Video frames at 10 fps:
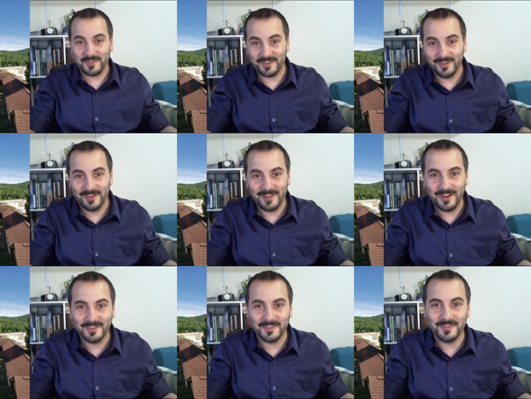a
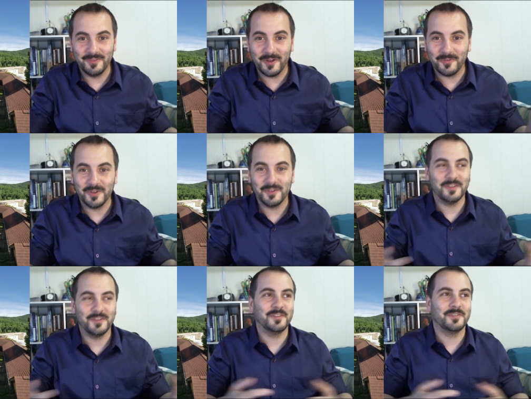lot of the veterans
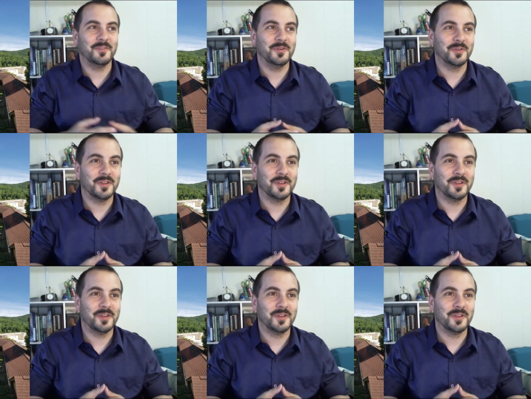in this field,